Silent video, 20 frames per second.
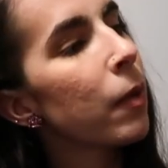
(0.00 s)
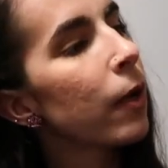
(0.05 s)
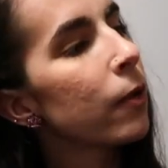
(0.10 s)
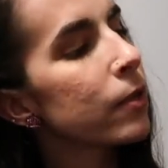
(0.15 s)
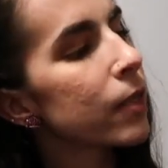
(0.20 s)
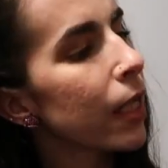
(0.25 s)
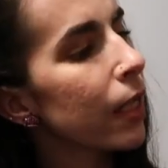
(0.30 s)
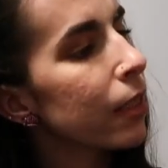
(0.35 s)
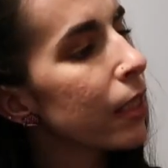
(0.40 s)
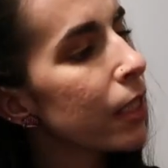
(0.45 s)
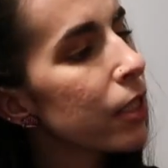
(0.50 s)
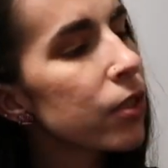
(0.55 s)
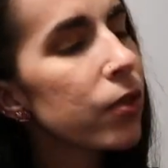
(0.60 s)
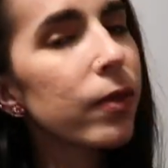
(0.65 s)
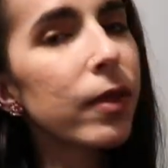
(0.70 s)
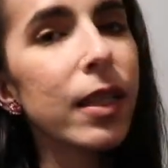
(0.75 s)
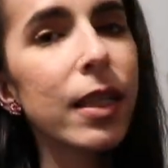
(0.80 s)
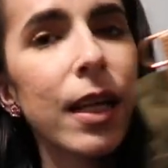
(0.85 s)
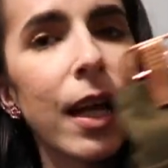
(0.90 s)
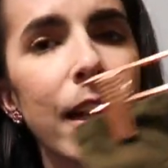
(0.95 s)
I was like, these
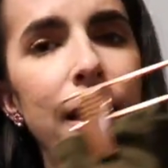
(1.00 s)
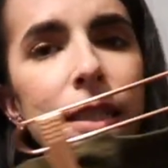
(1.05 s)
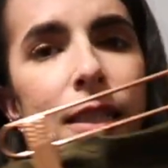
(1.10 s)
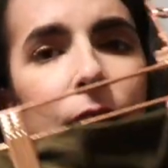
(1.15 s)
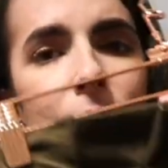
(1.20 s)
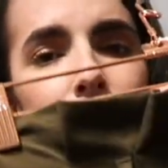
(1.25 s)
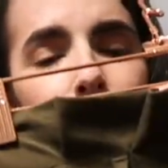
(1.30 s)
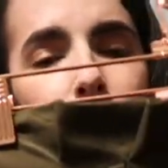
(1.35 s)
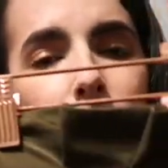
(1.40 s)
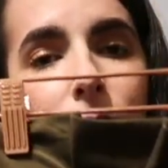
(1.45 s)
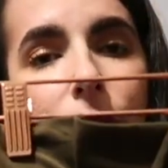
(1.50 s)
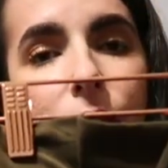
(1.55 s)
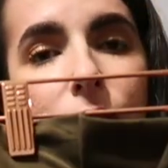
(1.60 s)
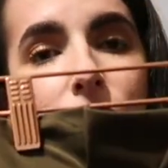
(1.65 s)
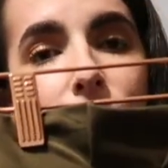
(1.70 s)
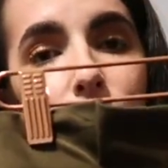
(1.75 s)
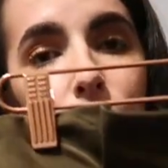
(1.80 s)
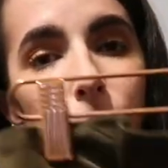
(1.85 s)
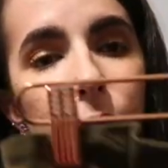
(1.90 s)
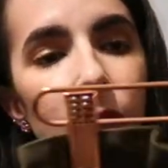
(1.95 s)
are really nice. I could wear
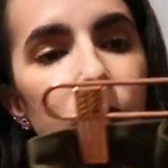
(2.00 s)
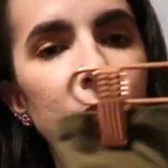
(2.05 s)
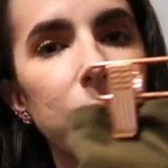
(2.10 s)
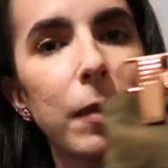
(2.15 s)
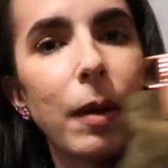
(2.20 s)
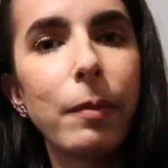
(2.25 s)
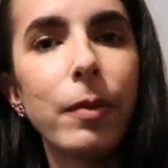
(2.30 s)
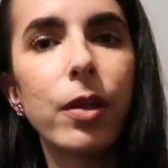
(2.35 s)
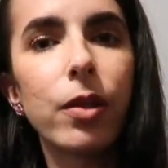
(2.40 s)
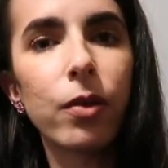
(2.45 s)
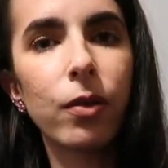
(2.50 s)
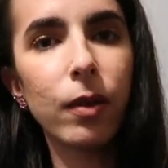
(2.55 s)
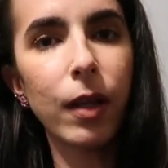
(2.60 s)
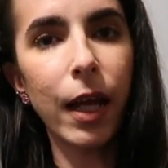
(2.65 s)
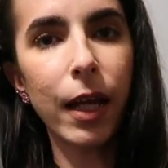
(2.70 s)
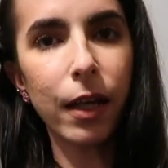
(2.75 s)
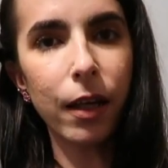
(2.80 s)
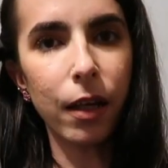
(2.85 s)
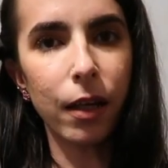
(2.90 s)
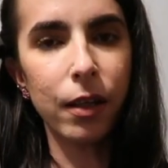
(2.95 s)
these to work. Maybe throw
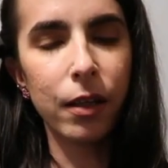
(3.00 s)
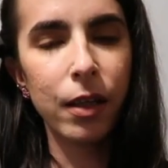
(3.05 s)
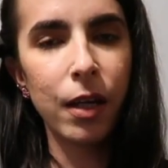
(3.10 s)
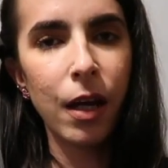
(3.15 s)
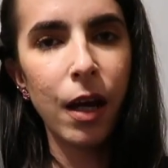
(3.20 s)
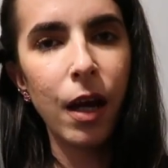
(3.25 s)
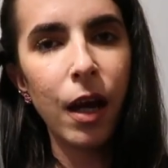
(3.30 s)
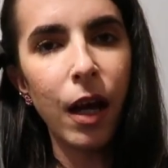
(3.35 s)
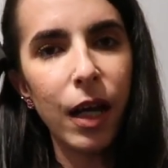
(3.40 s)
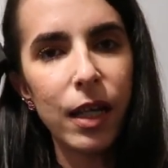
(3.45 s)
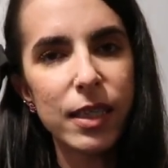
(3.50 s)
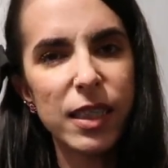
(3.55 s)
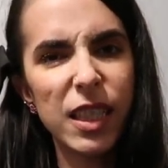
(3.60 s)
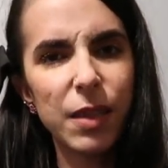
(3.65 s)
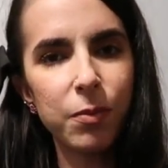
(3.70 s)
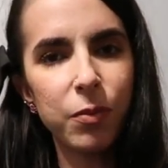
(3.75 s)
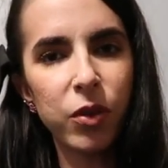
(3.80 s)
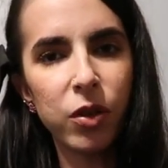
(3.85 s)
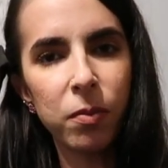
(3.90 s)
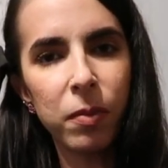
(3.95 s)
like a, a
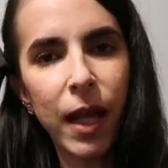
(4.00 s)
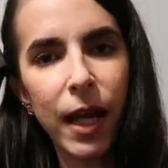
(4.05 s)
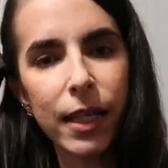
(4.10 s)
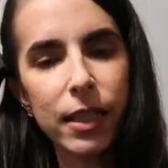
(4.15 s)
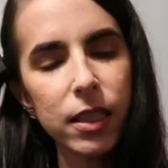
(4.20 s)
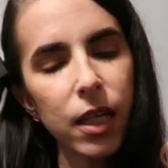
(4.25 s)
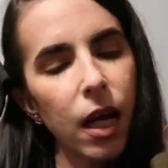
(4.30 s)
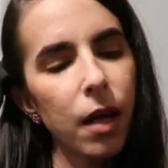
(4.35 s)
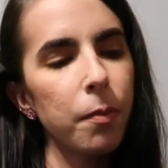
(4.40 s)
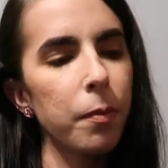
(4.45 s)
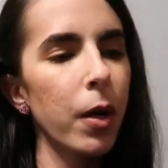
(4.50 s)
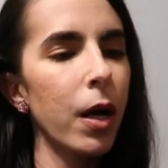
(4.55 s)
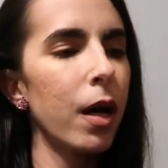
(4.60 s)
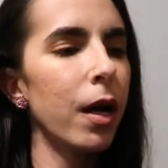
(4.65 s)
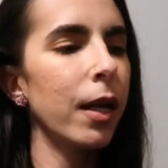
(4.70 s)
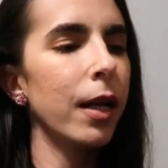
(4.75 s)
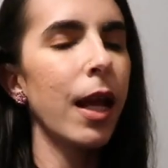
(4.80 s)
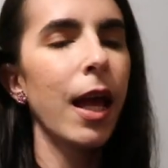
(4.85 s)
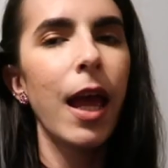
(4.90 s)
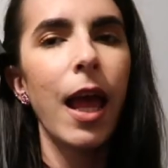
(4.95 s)
simple black top
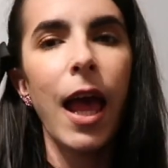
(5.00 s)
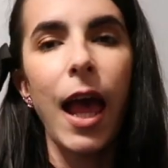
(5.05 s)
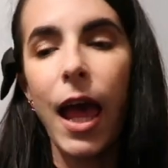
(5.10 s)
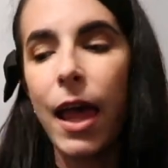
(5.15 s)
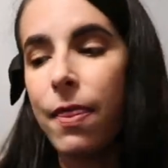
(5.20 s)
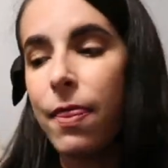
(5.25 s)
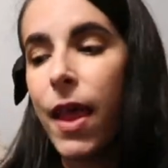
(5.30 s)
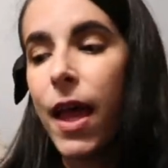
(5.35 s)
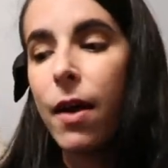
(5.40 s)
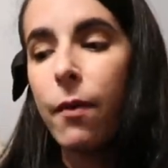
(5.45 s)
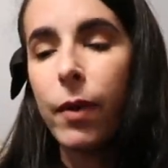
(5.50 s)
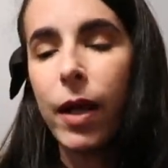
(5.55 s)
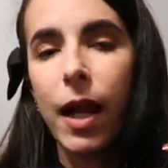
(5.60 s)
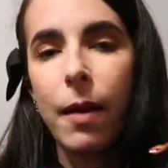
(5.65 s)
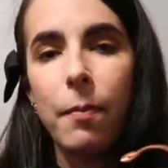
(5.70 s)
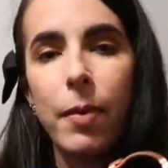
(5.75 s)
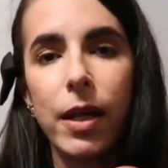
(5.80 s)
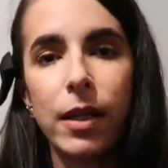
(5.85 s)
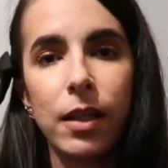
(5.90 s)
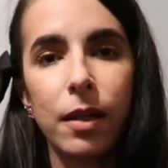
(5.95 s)
on. And then when
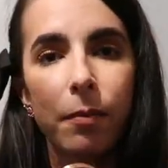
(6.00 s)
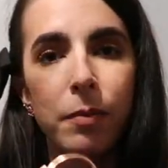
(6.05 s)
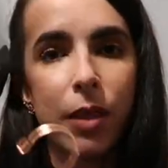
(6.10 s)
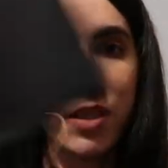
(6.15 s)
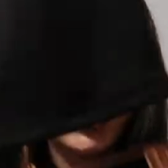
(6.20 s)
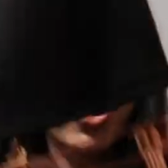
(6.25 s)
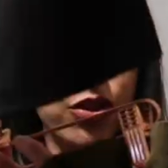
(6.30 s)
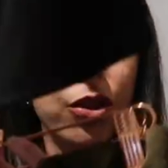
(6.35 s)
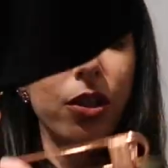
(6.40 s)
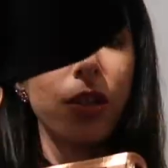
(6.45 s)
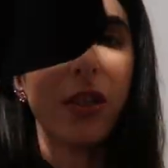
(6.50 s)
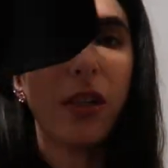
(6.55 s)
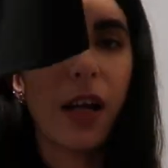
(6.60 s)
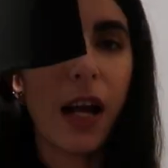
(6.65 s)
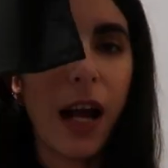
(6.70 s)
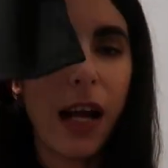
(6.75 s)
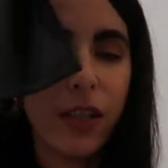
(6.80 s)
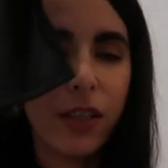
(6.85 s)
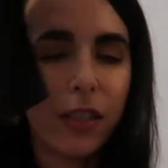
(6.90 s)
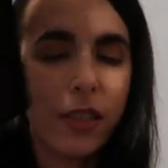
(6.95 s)
I picked up this
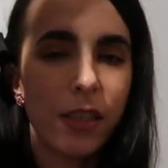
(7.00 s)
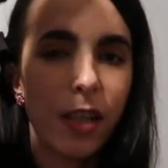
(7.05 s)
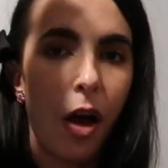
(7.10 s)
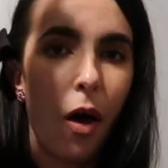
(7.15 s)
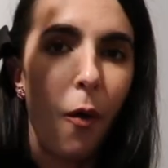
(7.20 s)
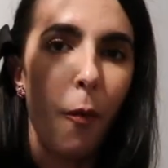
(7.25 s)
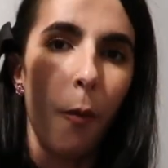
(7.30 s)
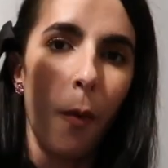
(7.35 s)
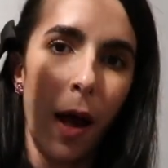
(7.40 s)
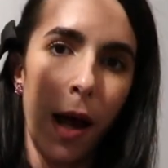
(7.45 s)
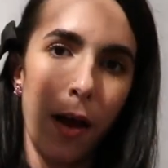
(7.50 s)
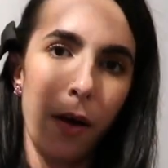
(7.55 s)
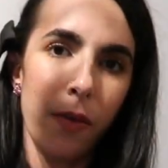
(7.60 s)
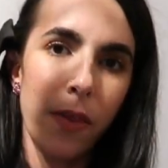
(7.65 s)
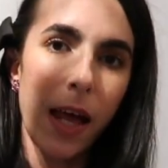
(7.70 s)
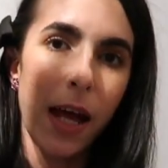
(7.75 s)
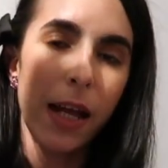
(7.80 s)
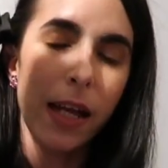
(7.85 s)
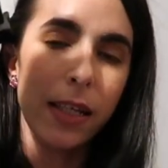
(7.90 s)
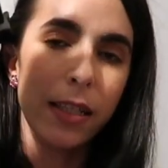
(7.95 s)
shirt, I just thought, wow,
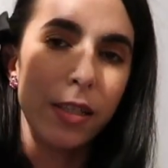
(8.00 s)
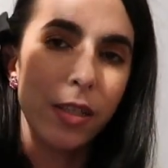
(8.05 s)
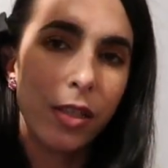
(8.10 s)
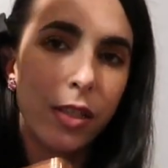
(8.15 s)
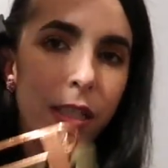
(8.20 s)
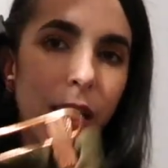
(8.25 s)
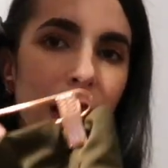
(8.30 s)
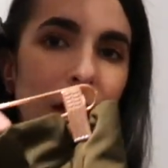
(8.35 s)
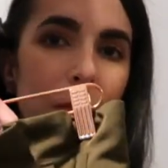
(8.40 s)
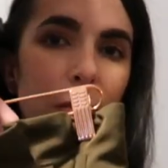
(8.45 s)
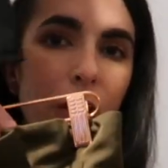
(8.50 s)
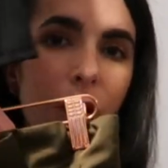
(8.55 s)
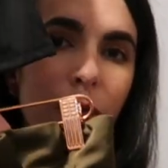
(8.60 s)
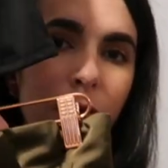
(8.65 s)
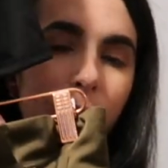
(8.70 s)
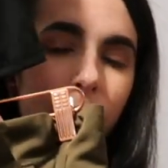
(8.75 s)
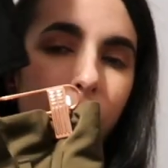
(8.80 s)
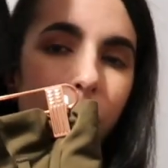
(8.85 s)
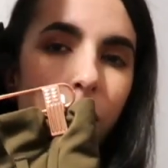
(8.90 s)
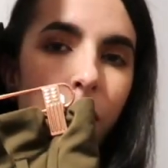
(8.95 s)
that is just like a
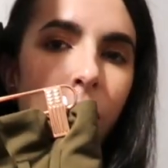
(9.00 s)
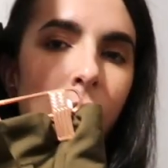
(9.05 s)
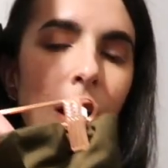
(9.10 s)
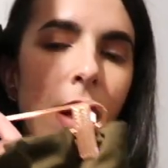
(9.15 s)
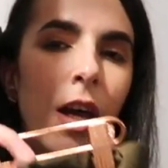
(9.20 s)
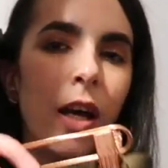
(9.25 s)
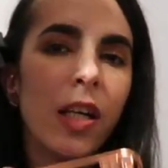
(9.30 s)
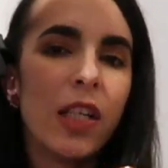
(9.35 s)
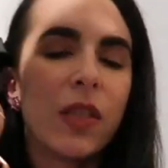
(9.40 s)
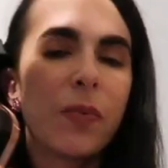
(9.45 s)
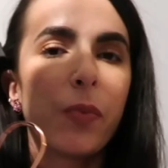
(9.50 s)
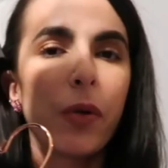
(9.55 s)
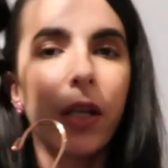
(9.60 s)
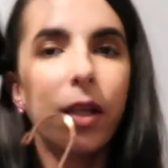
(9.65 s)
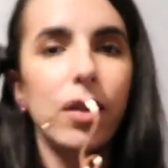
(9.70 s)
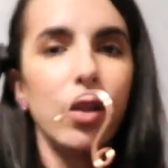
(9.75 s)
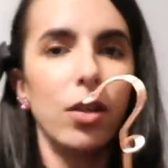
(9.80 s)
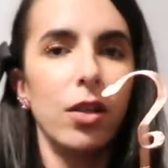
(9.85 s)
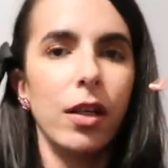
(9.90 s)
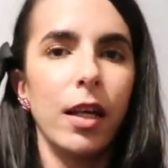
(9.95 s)
beautiful
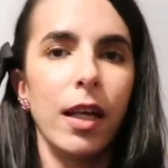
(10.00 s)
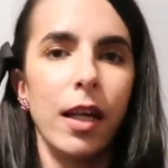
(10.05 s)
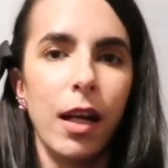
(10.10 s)
spring look.